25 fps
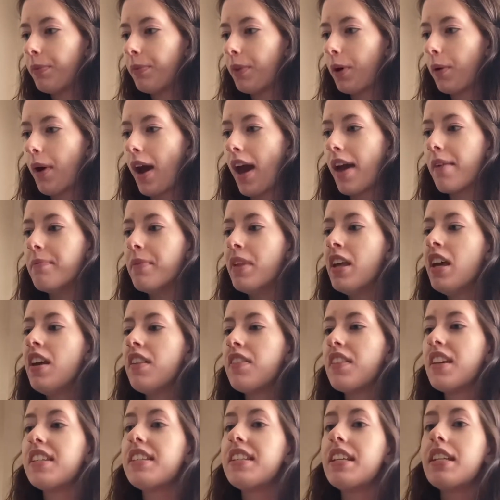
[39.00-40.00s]
Okay,
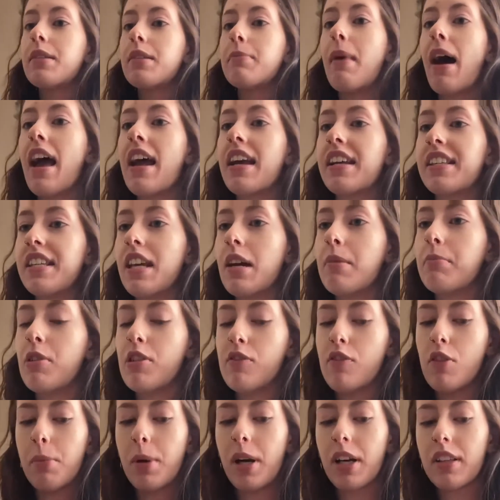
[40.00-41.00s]
this is my example
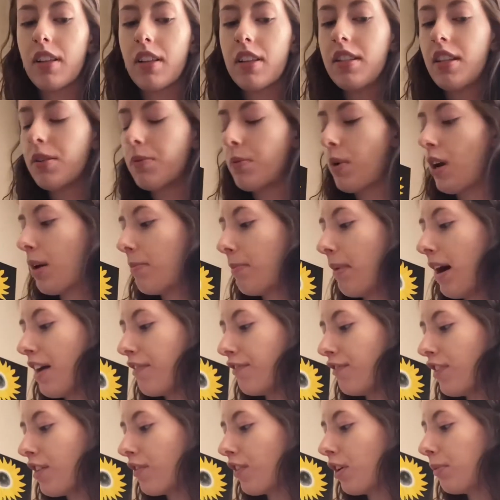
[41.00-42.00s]
of a book. This is one of my
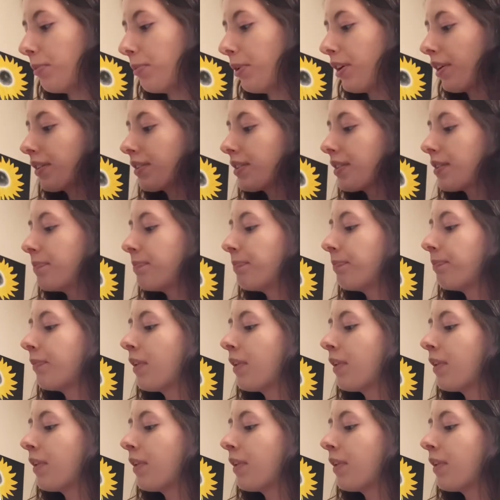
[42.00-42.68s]
favorite books.